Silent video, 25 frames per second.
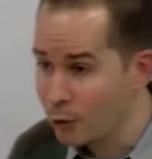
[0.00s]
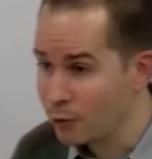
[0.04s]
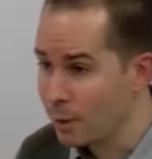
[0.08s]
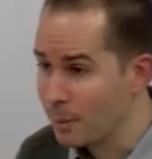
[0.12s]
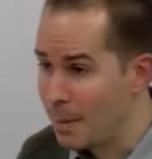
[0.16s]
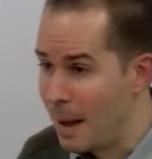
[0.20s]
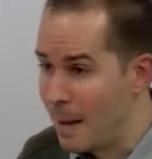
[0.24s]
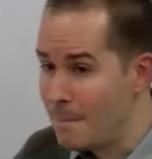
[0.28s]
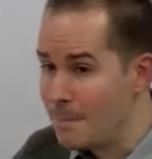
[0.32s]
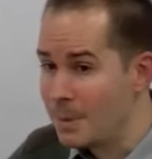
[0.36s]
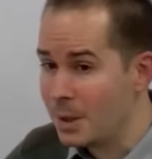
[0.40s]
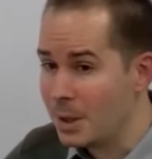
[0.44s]

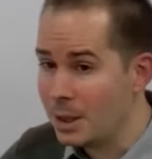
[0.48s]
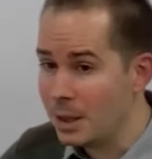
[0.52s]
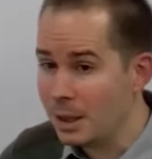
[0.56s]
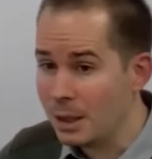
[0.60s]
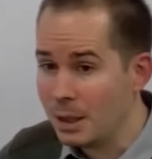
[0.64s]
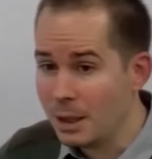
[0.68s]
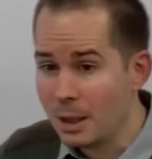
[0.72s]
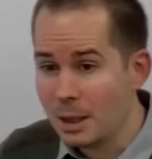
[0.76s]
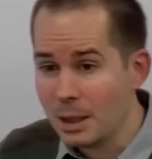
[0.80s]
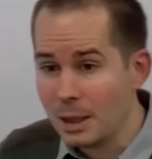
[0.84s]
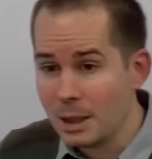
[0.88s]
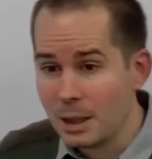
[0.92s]
Remember,
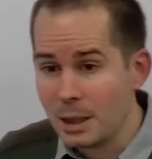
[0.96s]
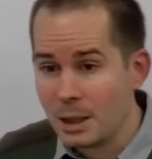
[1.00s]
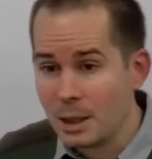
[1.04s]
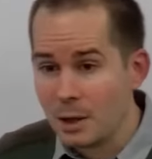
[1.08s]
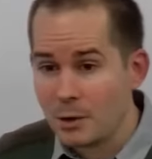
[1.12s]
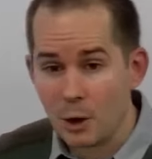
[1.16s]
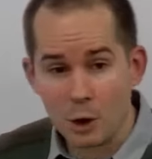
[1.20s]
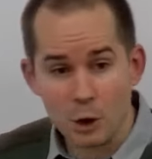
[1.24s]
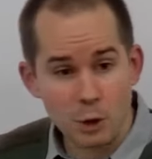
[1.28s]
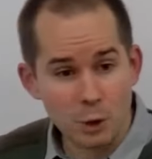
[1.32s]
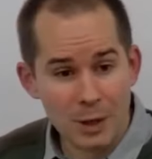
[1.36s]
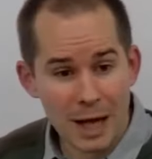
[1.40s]

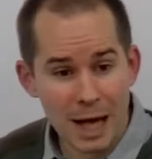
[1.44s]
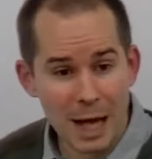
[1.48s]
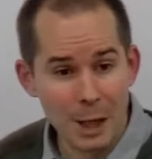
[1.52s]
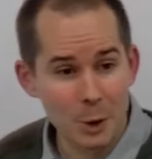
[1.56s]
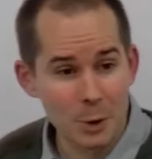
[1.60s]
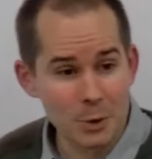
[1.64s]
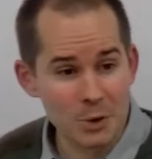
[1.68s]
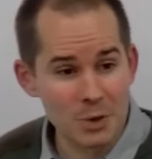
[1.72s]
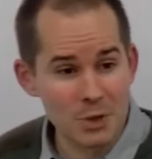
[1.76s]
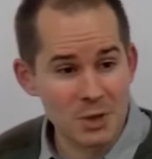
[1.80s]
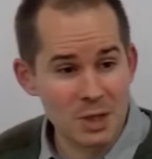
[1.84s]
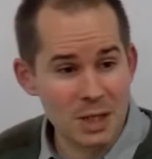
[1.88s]
though you
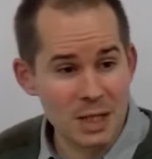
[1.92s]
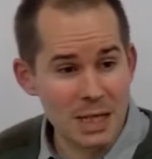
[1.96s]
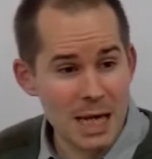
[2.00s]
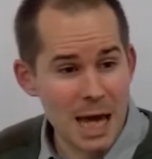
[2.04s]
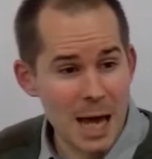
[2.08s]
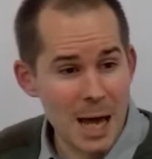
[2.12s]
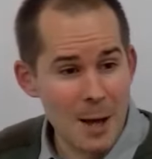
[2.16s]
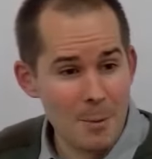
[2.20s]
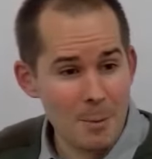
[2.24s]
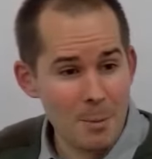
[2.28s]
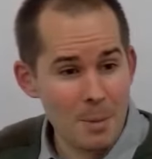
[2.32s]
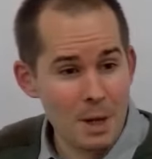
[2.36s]
cannot see
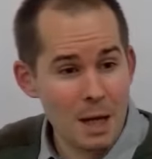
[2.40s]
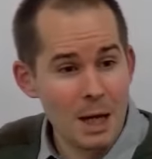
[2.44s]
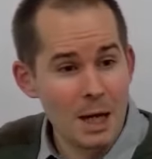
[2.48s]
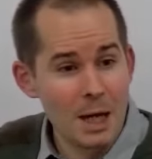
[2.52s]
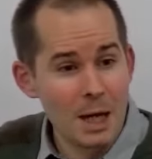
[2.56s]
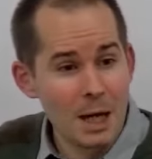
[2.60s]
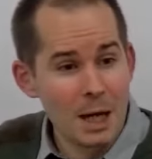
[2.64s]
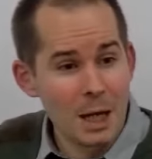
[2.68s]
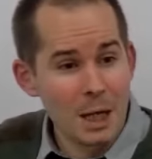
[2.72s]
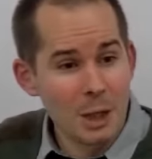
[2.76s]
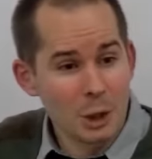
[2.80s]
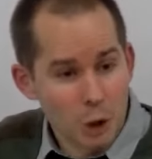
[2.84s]
him,
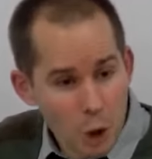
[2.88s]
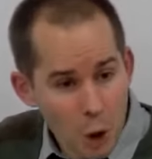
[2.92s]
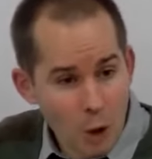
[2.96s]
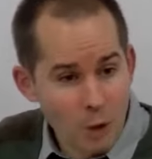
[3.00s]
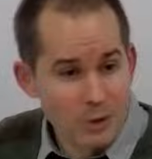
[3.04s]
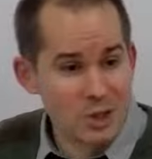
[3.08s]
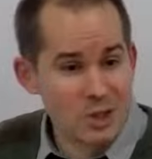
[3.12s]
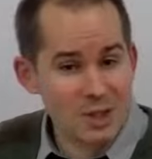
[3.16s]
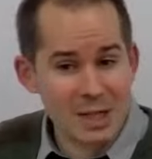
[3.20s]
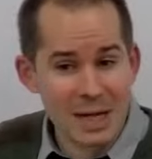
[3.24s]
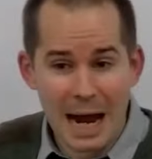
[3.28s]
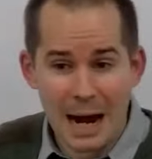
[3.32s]

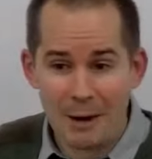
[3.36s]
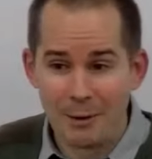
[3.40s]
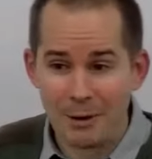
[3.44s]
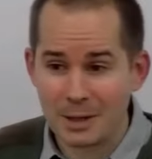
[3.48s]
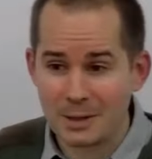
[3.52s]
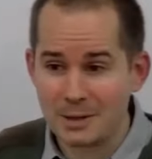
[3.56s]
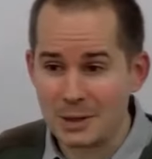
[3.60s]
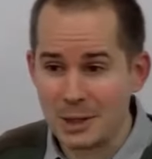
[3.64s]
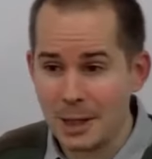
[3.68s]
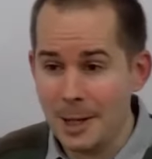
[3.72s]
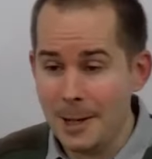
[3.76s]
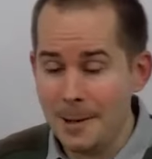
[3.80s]
God's
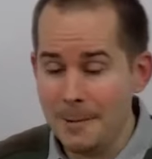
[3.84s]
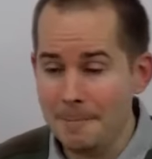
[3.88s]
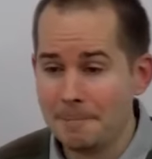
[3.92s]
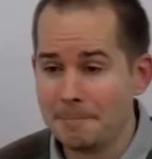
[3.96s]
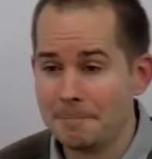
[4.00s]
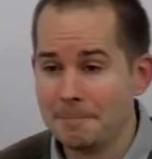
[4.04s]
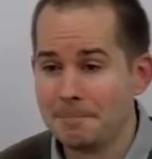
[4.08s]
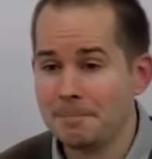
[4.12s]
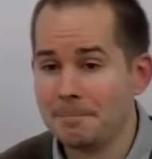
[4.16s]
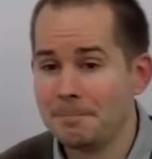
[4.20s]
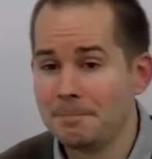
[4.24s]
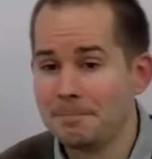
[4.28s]
character
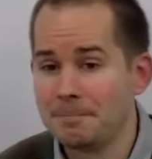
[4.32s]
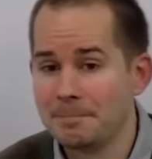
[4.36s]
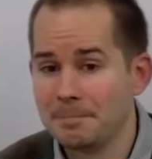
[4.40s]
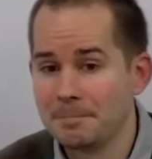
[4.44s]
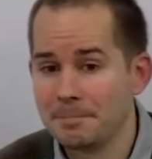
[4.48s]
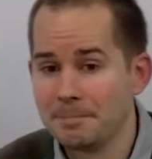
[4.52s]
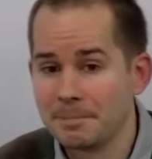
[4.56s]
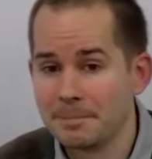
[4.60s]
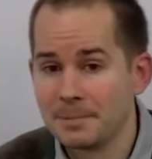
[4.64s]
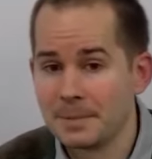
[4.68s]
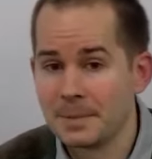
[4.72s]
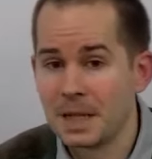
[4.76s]

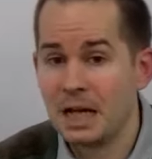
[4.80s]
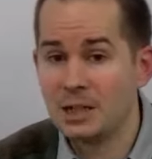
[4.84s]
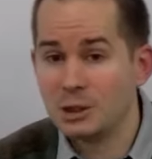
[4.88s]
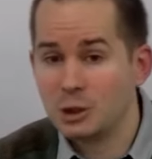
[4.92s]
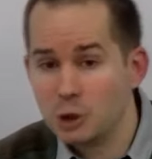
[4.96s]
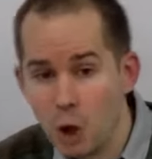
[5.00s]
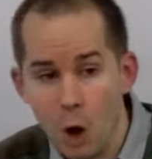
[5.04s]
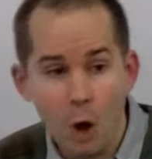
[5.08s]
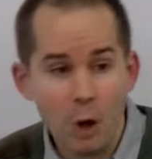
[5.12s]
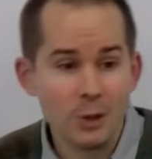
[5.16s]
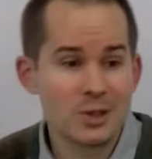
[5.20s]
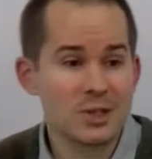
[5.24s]
and
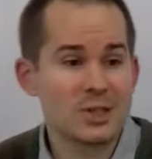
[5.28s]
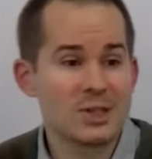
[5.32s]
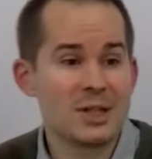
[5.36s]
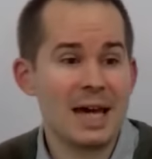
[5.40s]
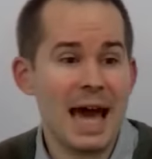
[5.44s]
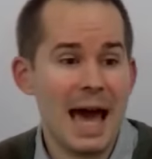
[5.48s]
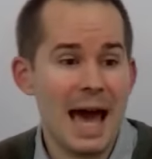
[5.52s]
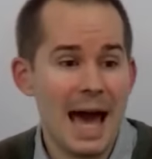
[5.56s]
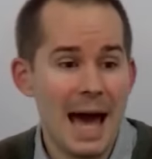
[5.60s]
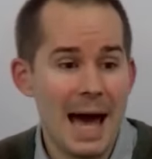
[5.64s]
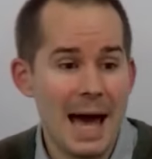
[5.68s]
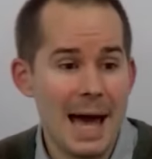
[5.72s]
God's
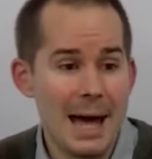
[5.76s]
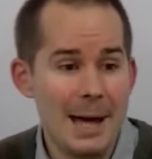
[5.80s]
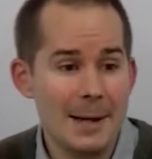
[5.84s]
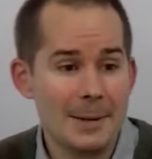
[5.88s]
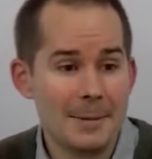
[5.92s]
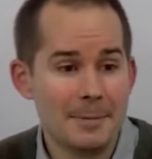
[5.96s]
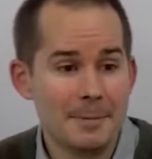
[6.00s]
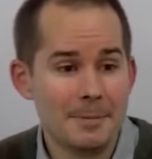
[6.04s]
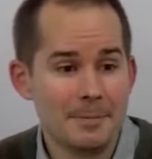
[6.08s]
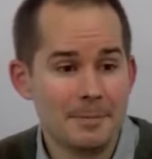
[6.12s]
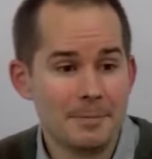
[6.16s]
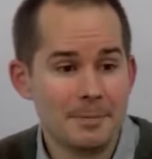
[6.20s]
care
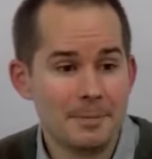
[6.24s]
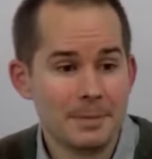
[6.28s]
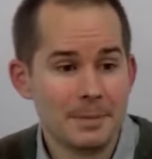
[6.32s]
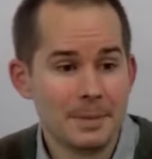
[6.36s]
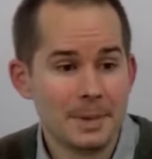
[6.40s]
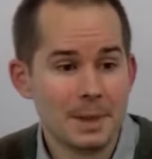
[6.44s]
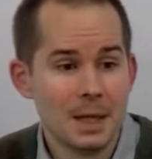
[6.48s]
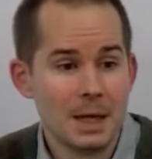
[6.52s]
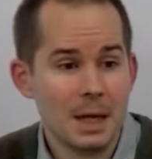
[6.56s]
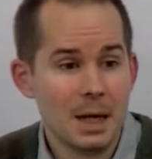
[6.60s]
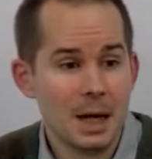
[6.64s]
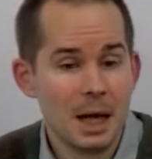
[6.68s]

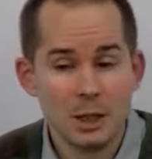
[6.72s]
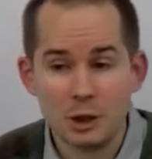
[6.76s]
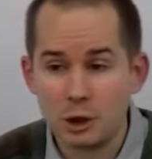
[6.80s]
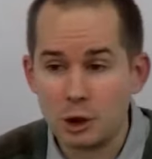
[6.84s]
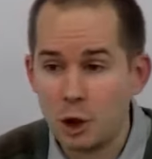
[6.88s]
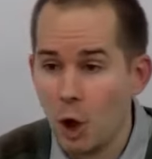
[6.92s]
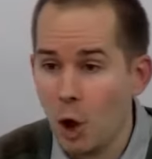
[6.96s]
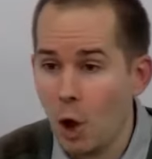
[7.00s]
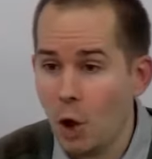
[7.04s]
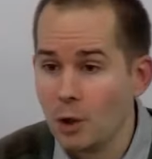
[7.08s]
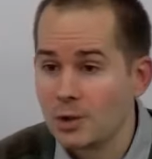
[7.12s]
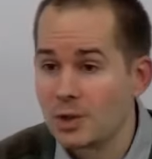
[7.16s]
and
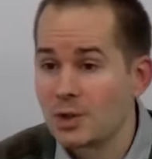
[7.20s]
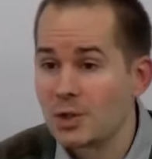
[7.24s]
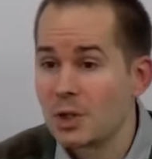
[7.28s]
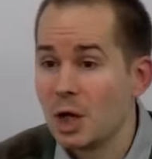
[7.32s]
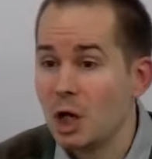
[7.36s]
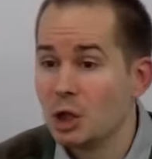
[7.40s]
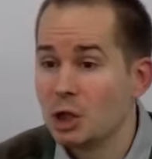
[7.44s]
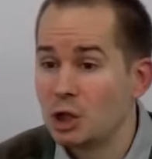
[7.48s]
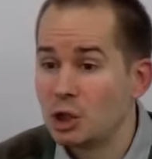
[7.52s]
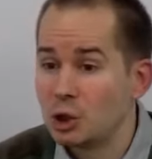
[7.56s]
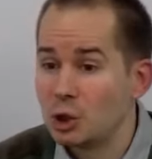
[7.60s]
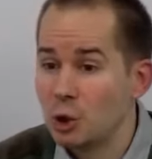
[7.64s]
God's
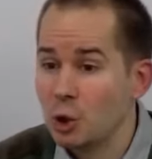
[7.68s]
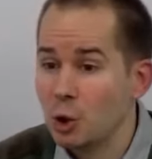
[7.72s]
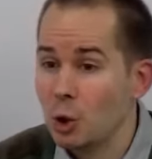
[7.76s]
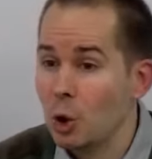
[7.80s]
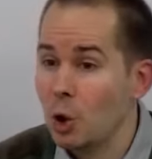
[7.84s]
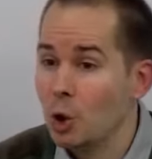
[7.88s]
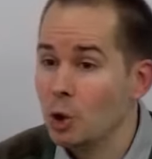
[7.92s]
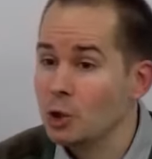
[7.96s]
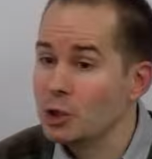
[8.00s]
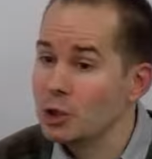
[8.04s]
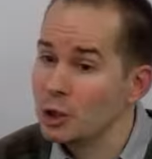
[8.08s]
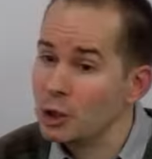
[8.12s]

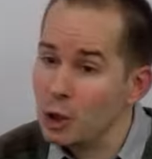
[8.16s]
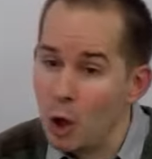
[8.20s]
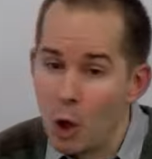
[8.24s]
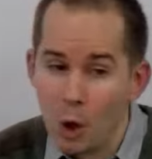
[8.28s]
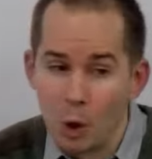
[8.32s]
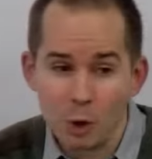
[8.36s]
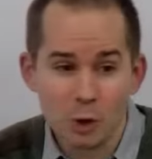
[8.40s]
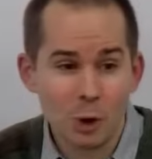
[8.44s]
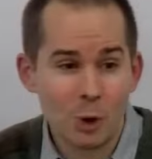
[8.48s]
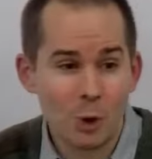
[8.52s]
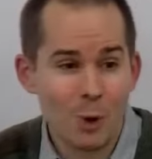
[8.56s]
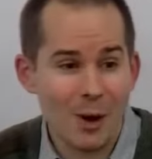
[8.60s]
assured
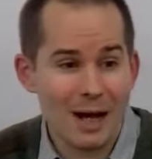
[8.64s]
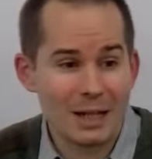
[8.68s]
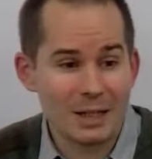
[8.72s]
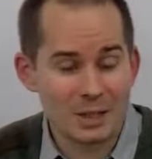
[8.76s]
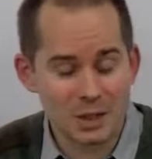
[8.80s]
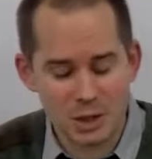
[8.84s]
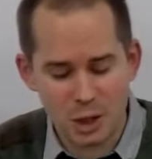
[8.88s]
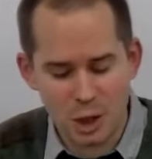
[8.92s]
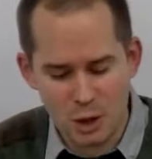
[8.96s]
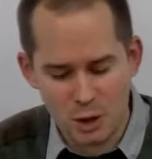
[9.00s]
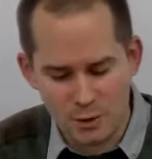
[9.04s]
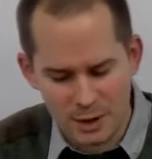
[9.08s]

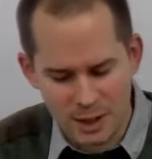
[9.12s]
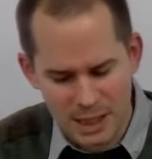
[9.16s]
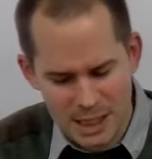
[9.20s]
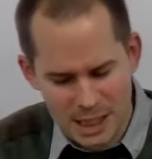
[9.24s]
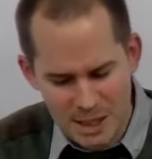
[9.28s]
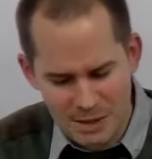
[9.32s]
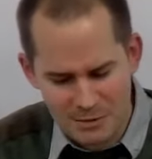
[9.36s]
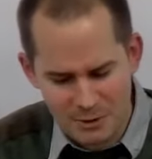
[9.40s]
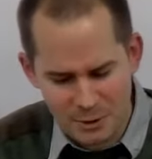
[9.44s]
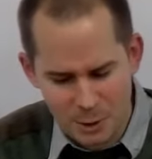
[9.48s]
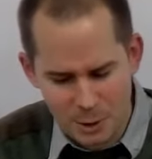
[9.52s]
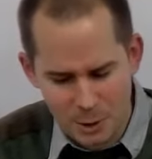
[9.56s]
conquest over
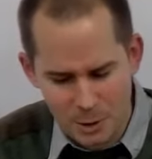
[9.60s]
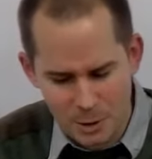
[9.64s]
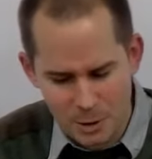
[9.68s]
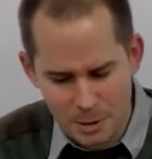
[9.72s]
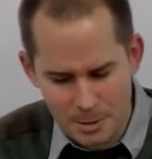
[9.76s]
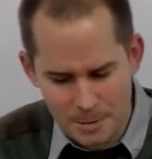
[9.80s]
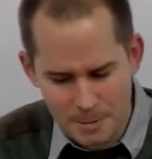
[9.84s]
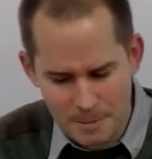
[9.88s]
evil,